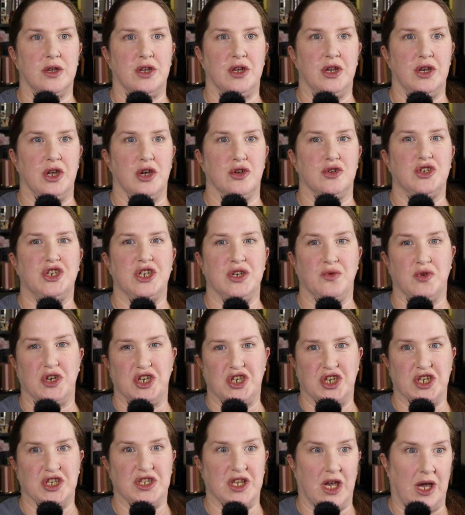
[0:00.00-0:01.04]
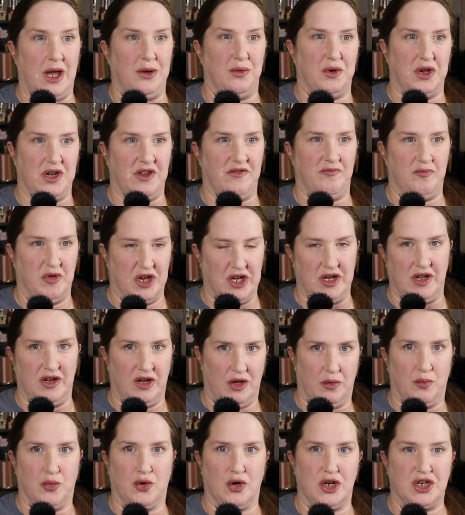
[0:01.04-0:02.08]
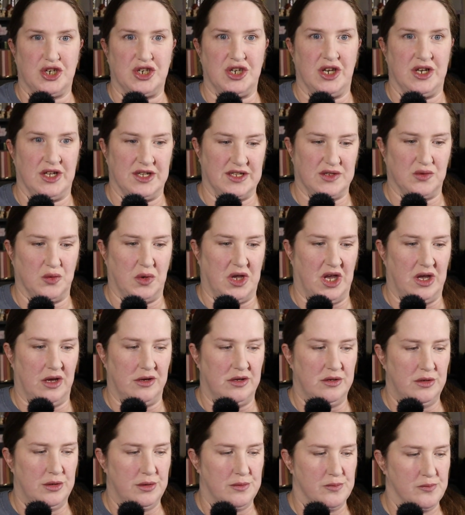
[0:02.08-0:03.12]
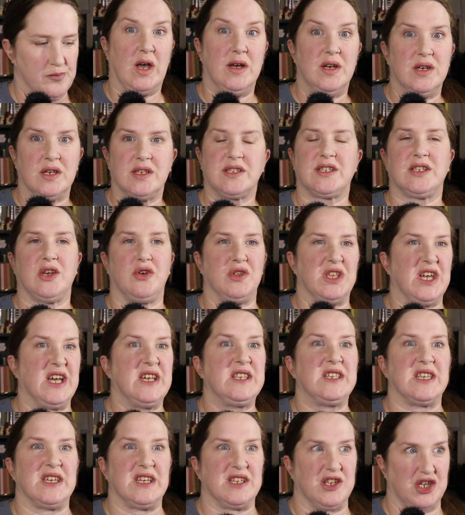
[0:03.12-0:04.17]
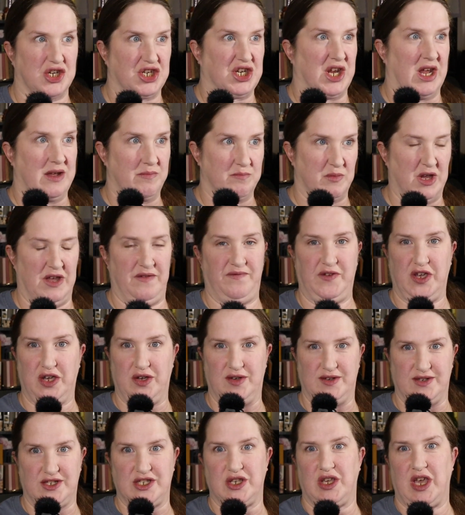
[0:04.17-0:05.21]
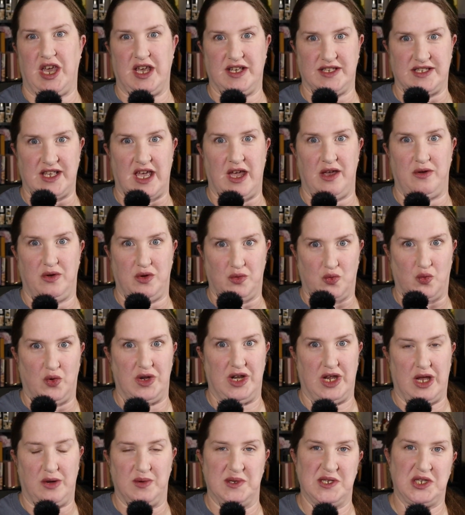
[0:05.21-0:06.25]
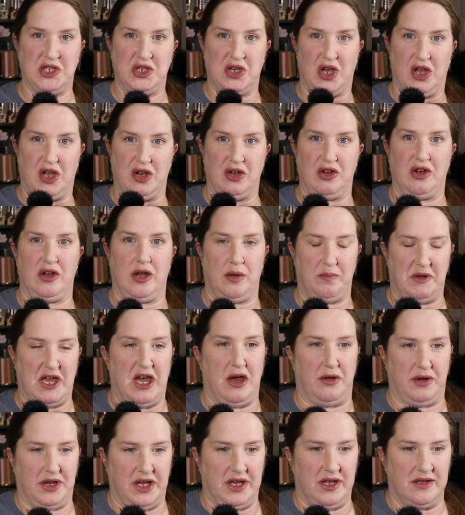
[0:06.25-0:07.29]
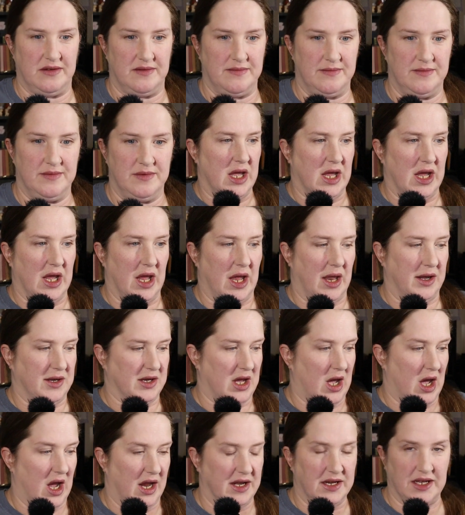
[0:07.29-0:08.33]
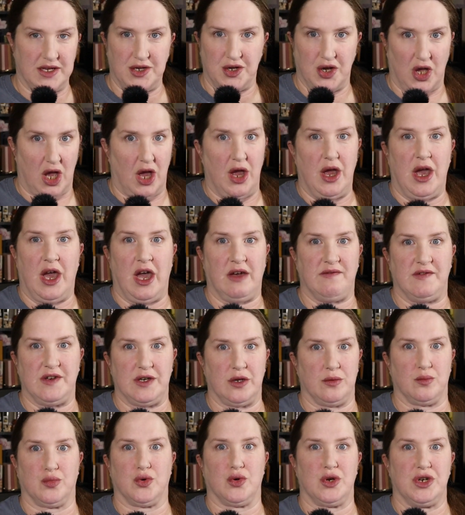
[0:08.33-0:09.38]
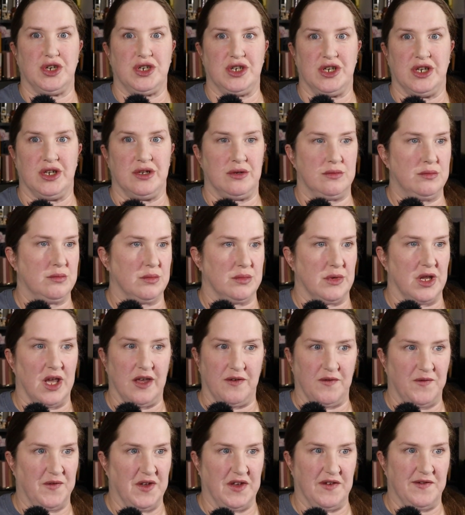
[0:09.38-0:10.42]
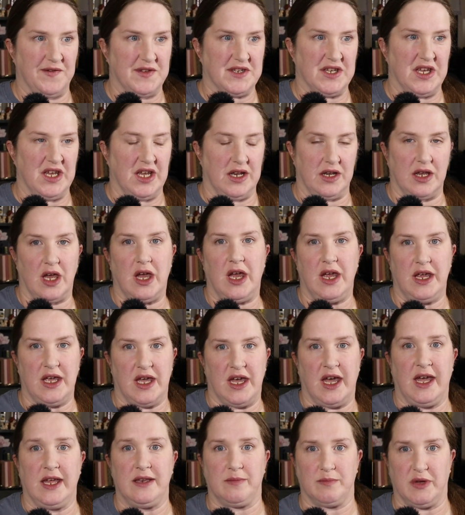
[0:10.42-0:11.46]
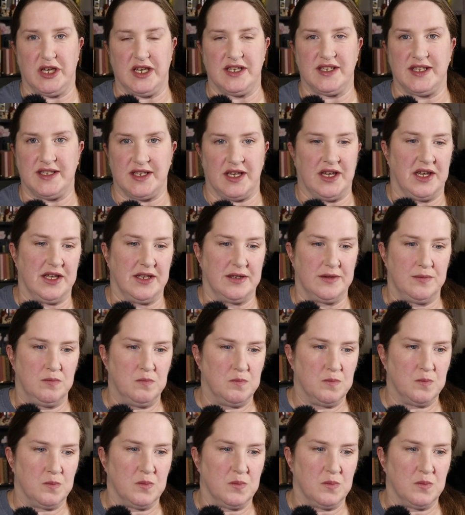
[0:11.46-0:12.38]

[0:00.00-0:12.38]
you know, she wishes I would have been an abortion as well. So that did shape my views as I when I was younger about it. And I did not have an abortion at 15. I had my son.